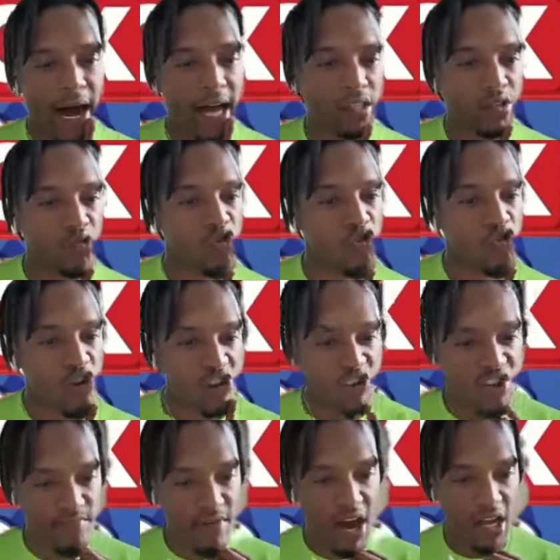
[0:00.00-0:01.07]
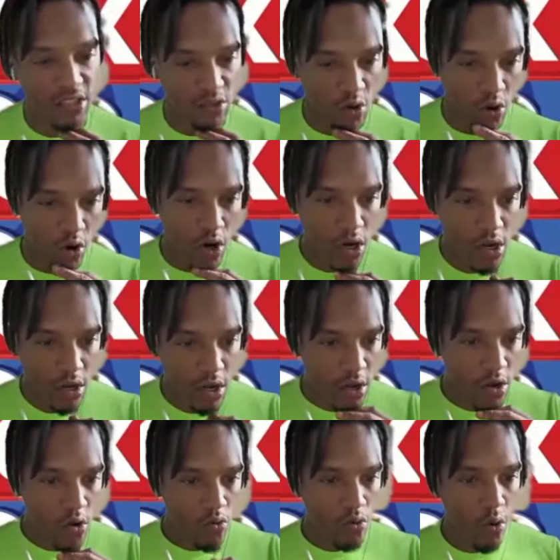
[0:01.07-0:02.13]
score. Let's see the box score.
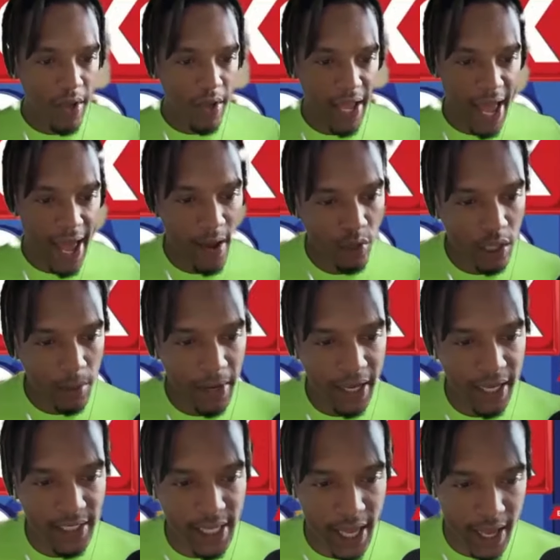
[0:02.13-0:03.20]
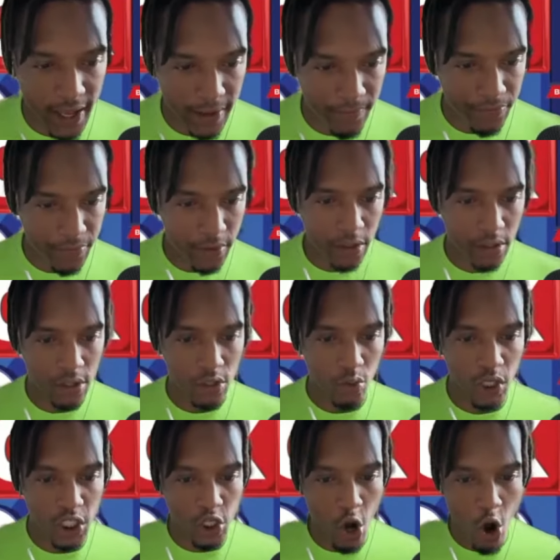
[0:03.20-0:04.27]
Who we had? What them niggas had? What
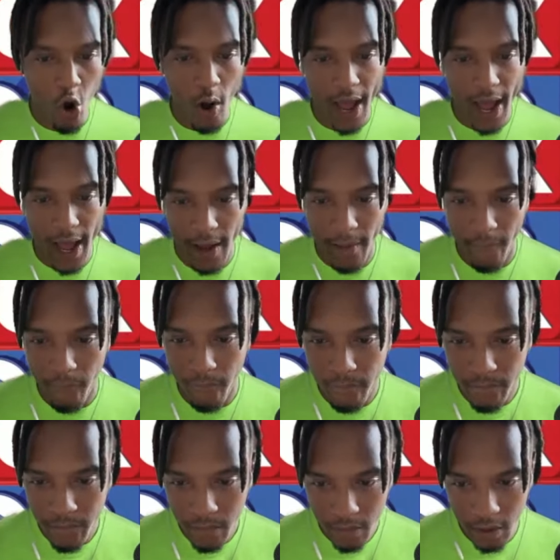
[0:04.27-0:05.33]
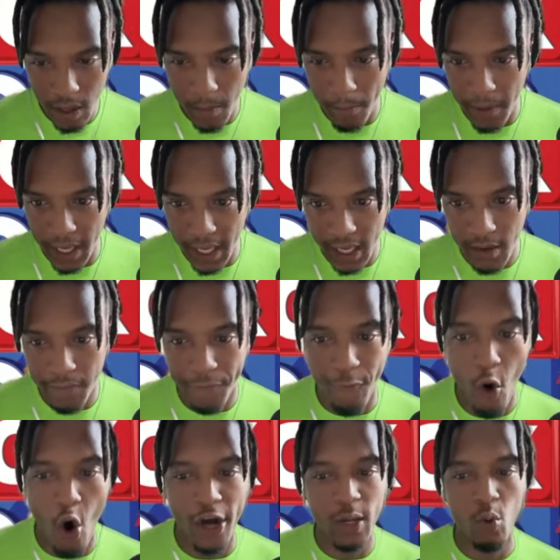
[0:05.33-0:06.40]
Joel had? M B,
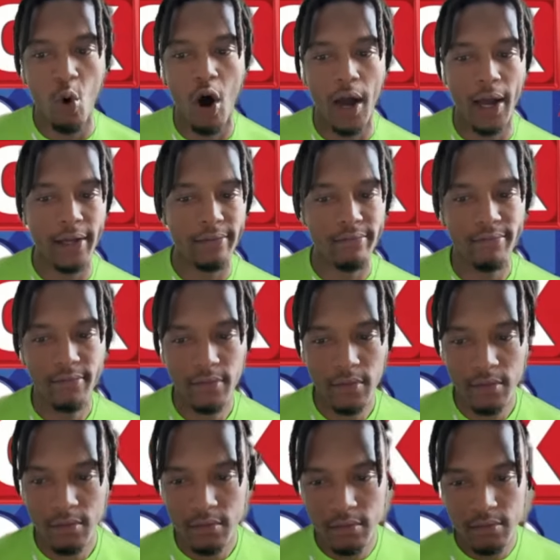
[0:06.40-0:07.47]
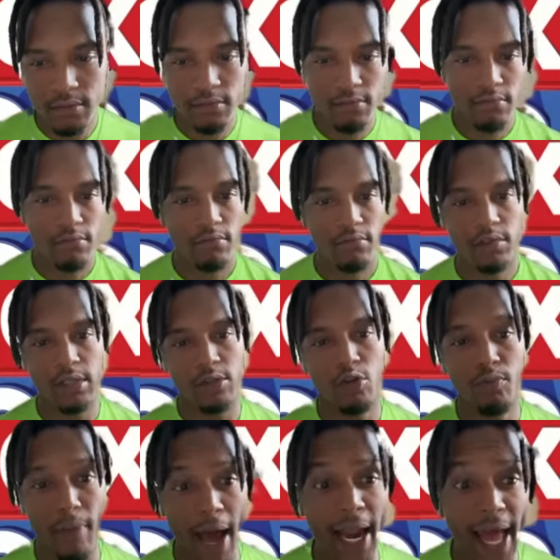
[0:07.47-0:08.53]
forty-one. You
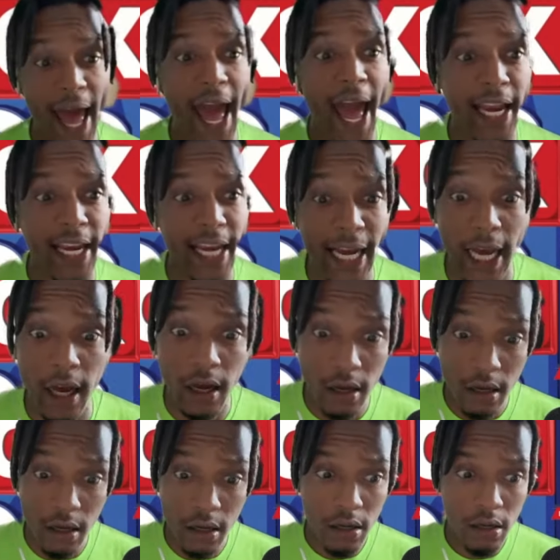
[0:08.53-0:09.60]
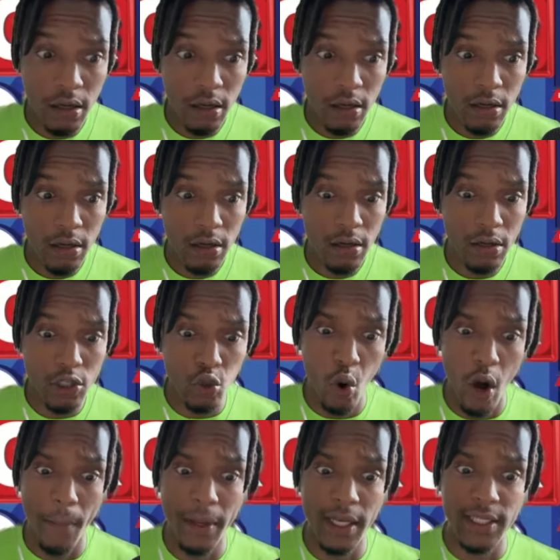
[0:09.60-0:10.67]
better have, nigga. What you
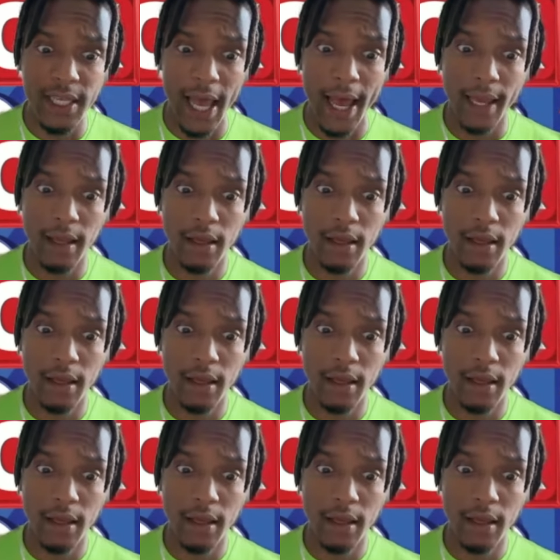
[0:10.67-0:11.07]
want me to say?